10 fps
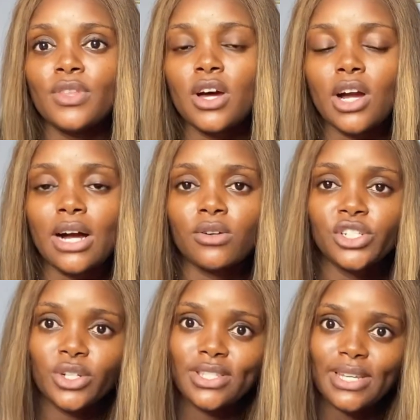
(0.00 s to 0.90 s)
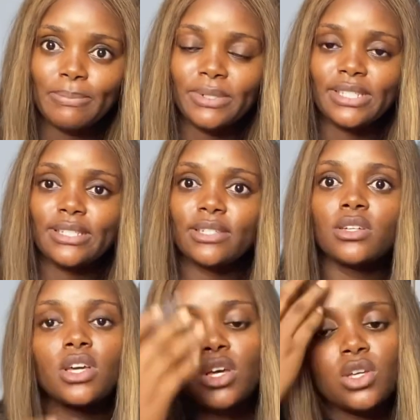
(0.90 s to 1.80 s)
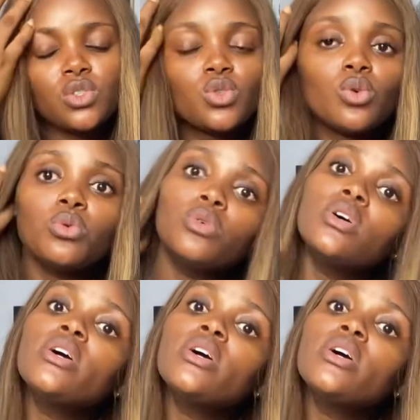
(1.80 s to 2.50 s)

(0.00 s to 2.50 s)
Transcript: calculation template. So